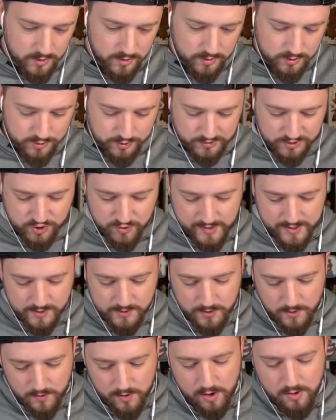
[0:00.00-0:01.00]
You're gonna try and
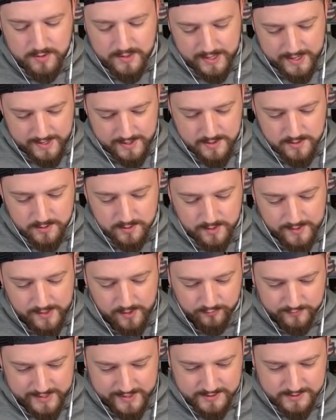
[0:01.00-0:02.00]
go, okay.
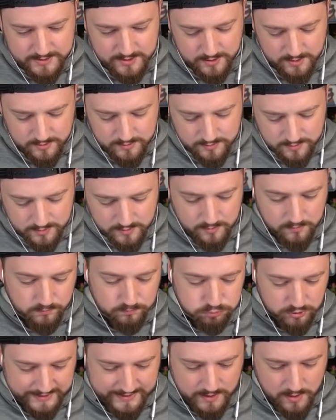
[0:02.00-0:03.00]
Alright, sir.
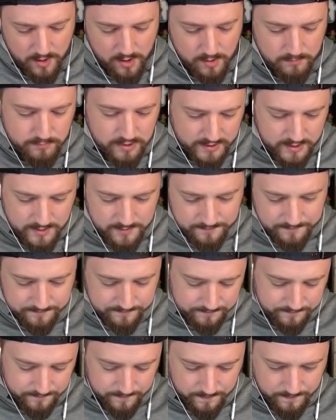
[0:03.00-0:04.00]
Bring it on, buddy.
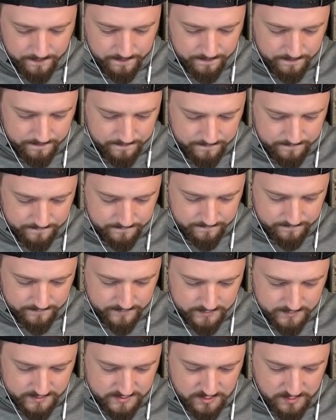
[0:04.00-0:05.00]

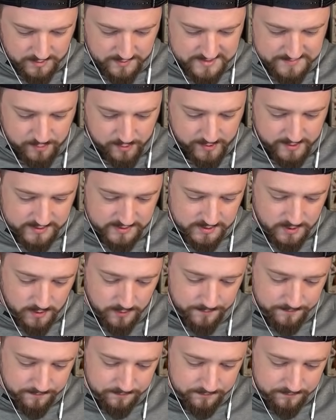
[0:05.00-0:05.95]
To one of these boys. Let's go.